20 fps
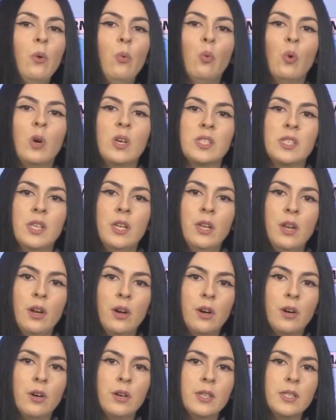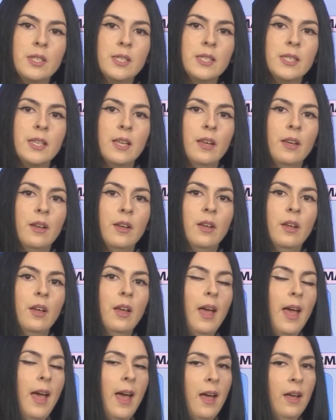was a nurse.
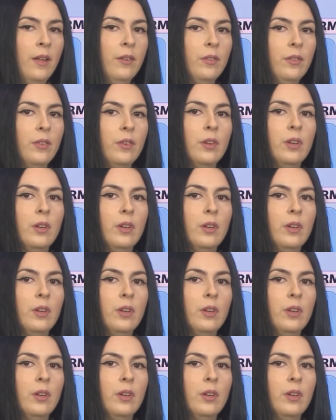And